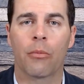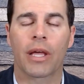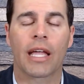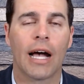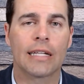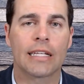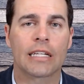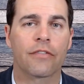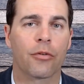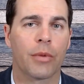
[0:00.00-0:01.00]
My contact
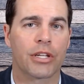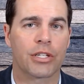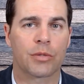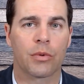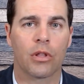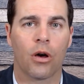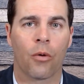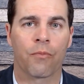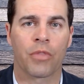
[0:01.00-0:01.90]
information is below.